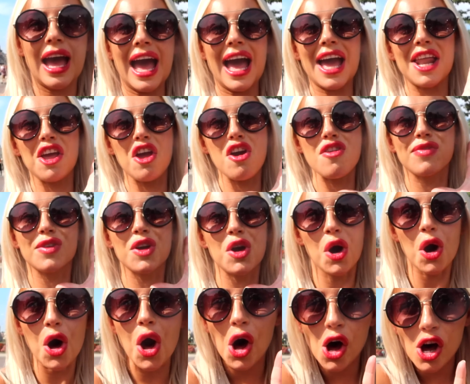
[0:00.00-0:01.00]
And of
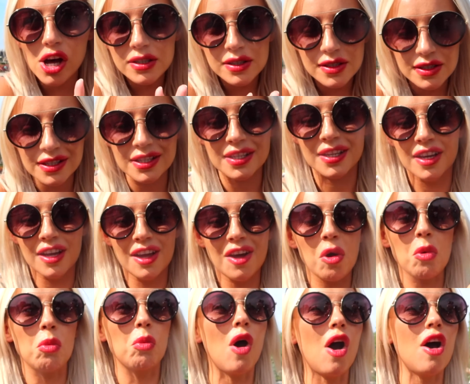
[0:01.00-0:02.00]
course,
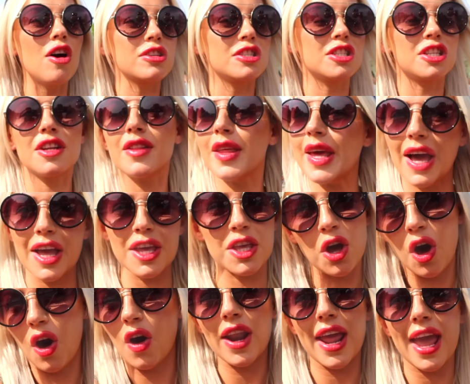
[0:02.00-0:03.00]
watch the
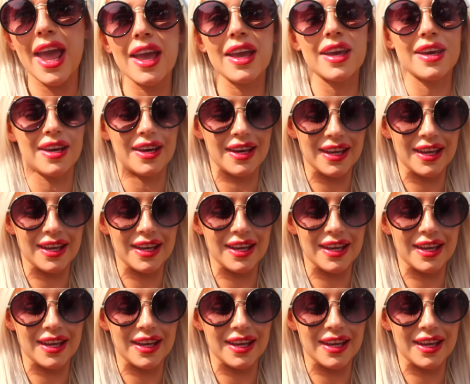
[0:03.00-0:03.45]
iconic